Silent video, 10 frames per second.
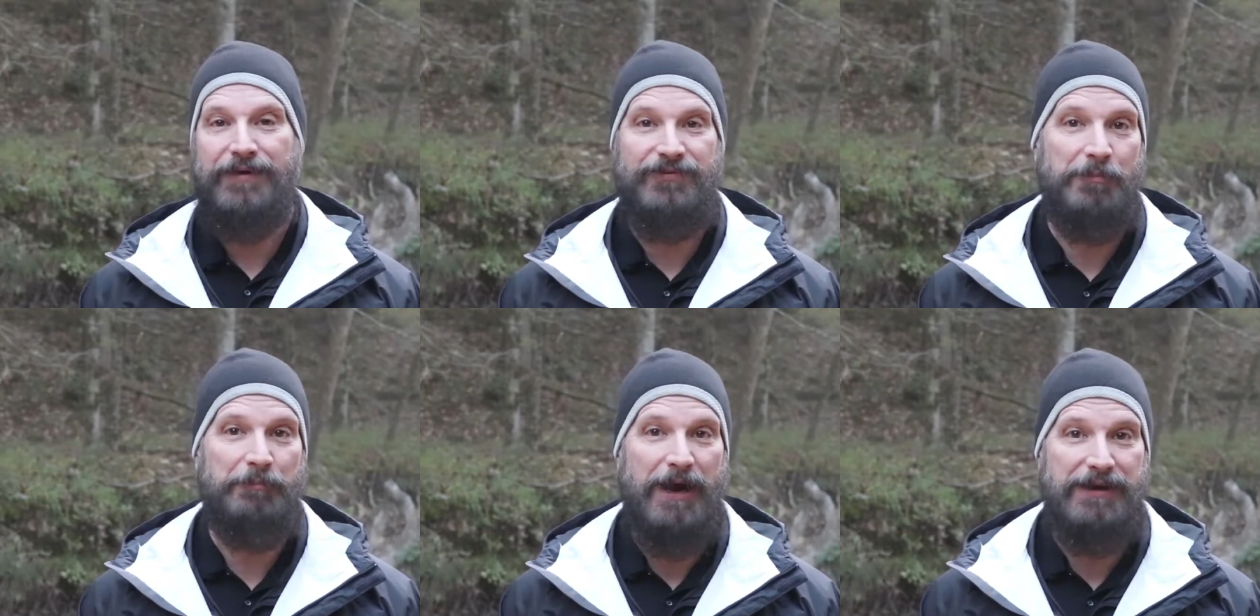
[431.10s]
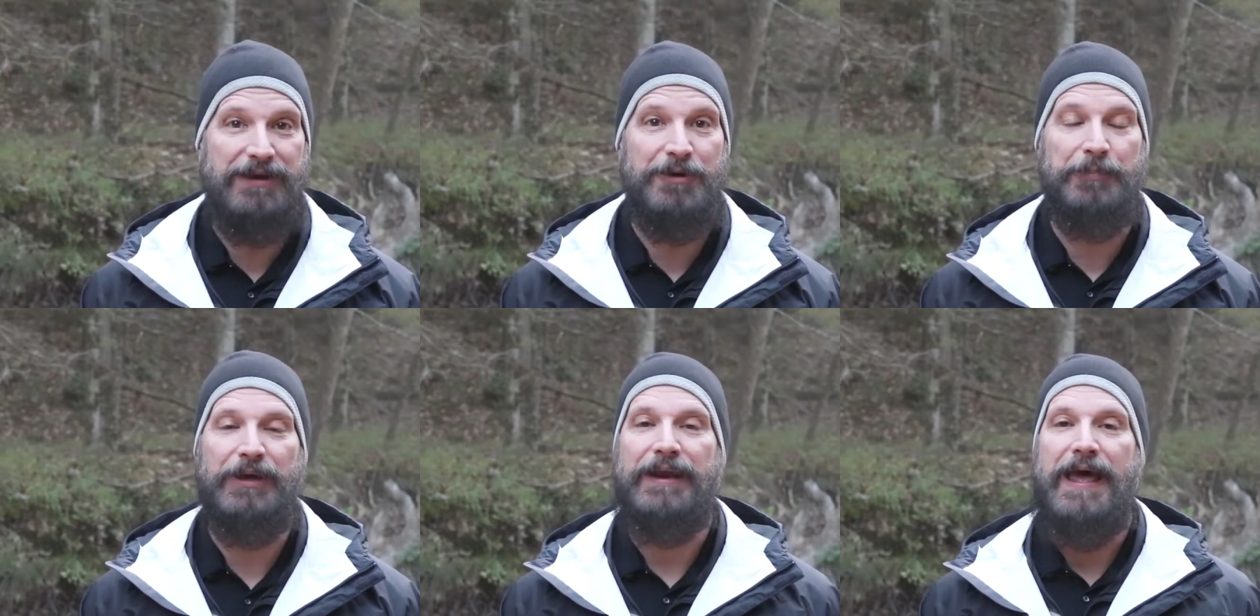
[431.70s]
some of my gear,
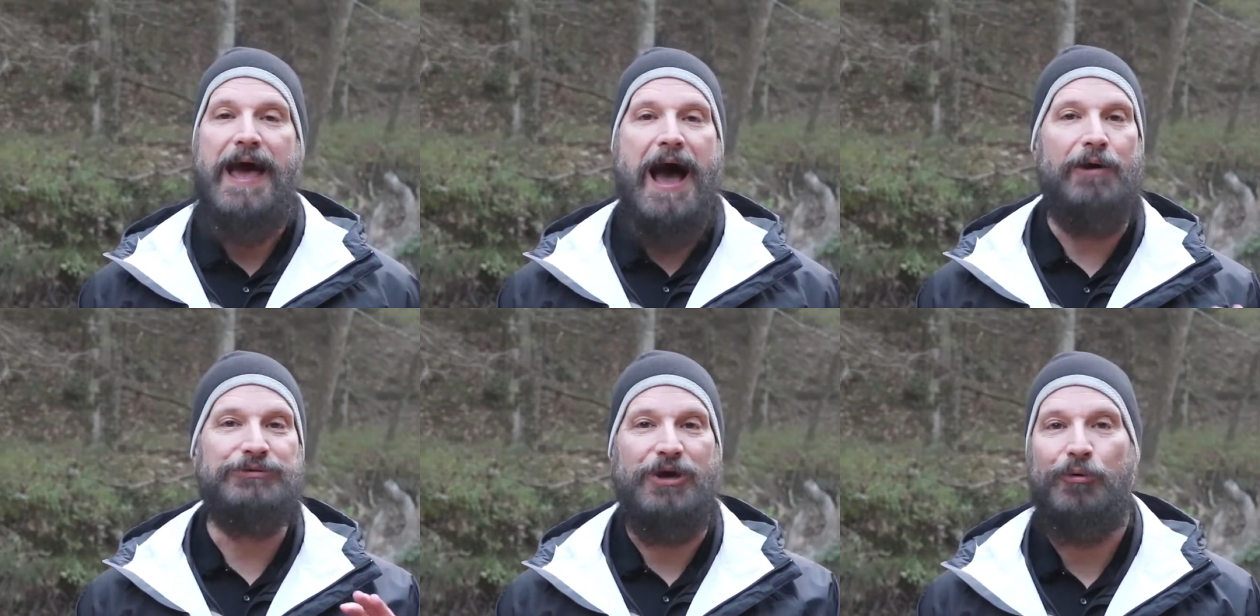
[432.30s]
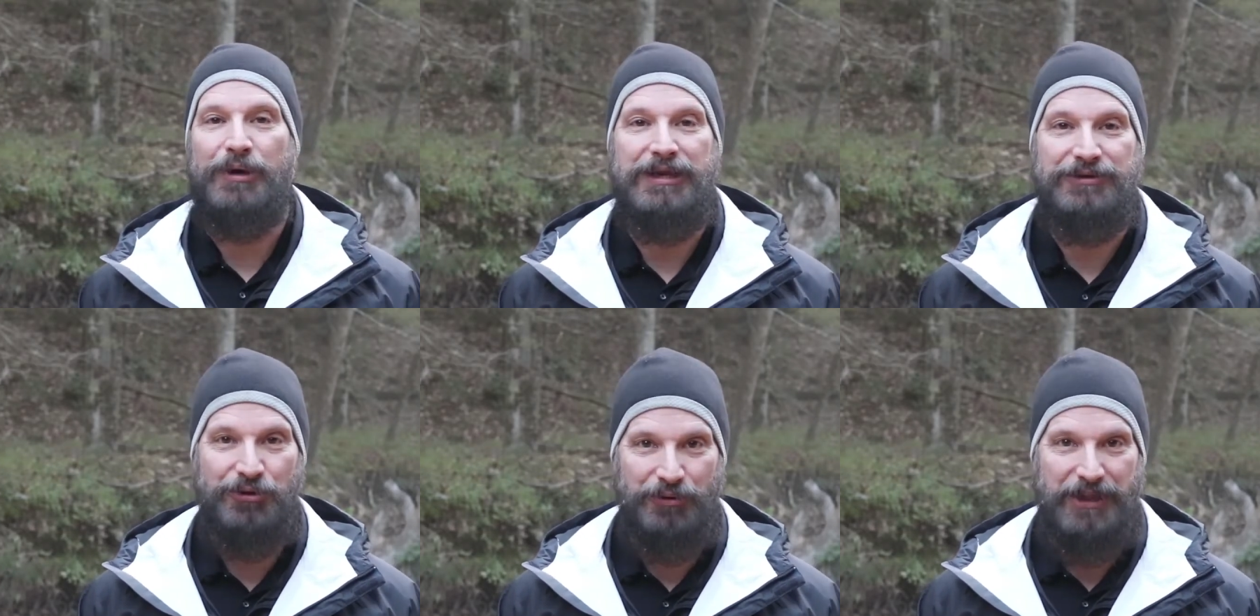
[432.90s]
but I was already
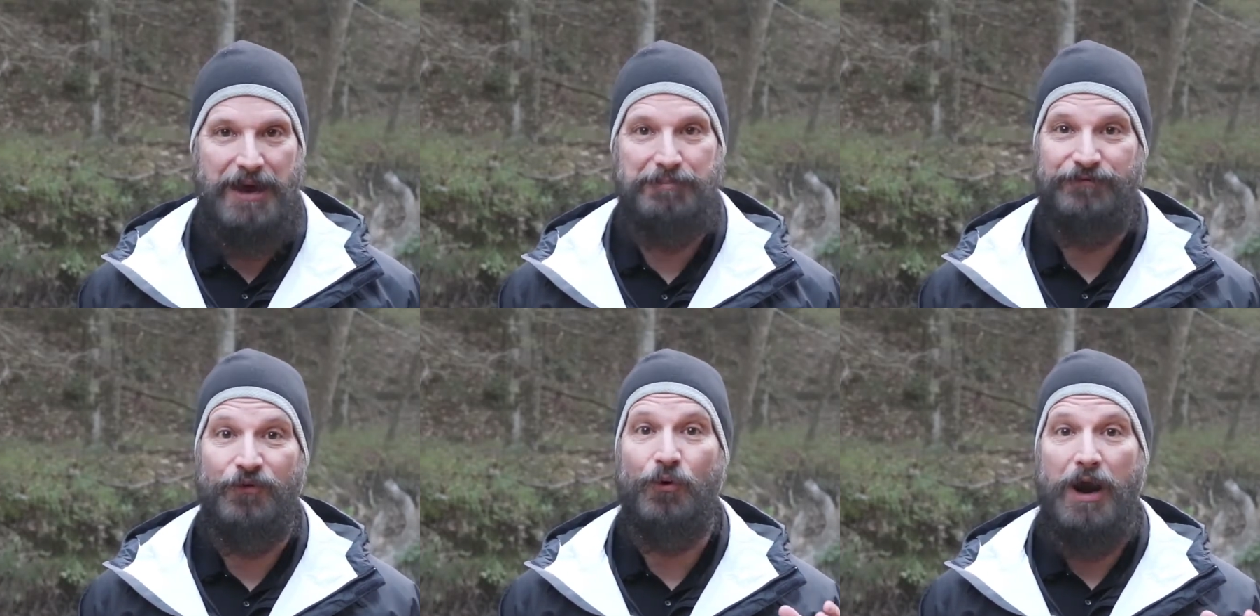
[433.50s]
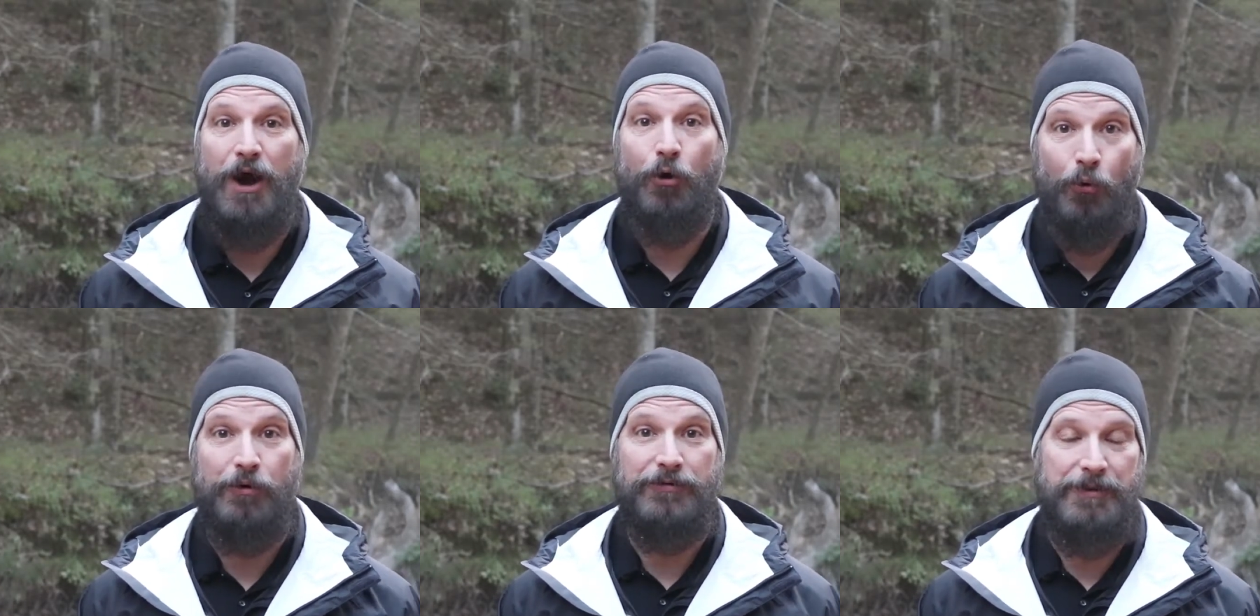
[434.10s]
doing that before I
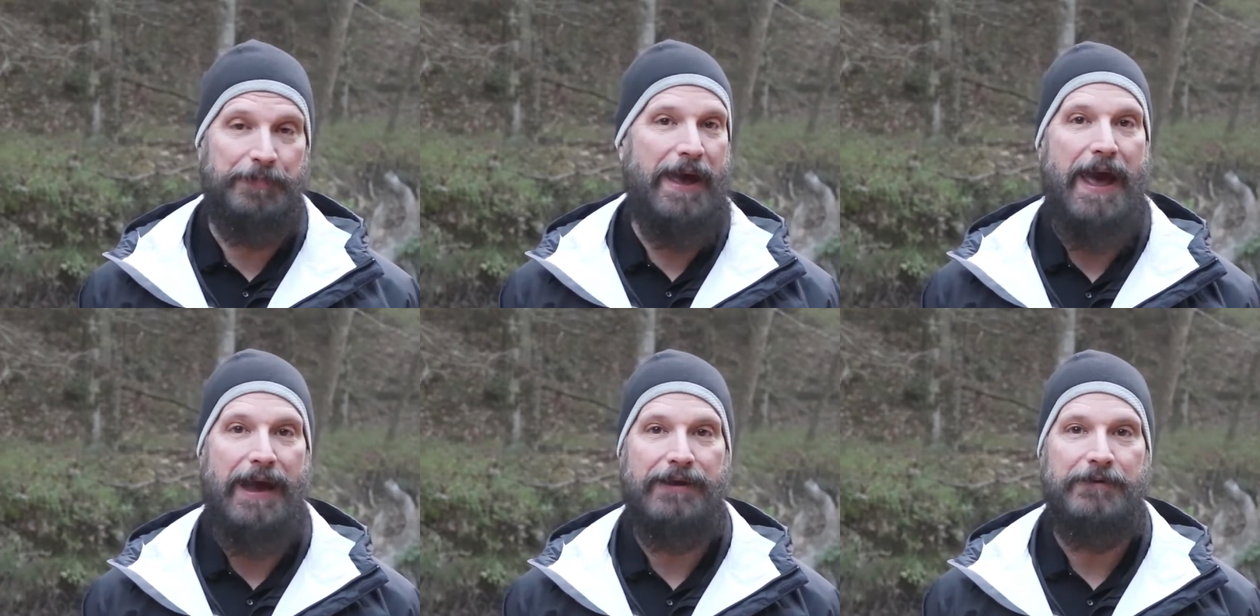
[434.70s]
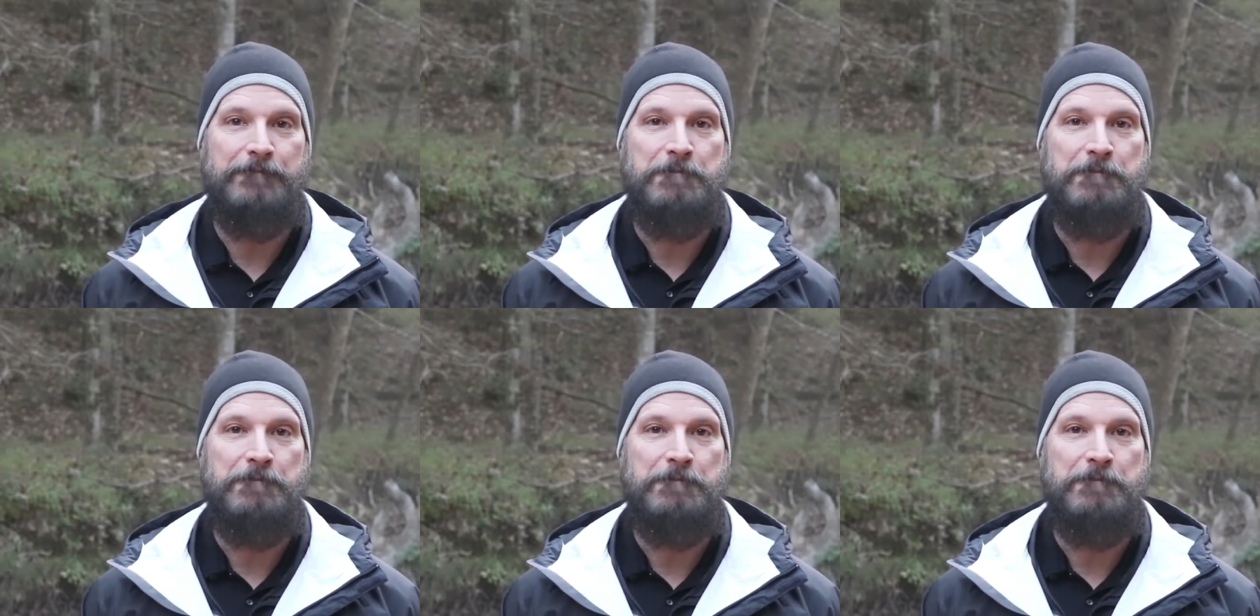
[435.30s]
ordered the pack.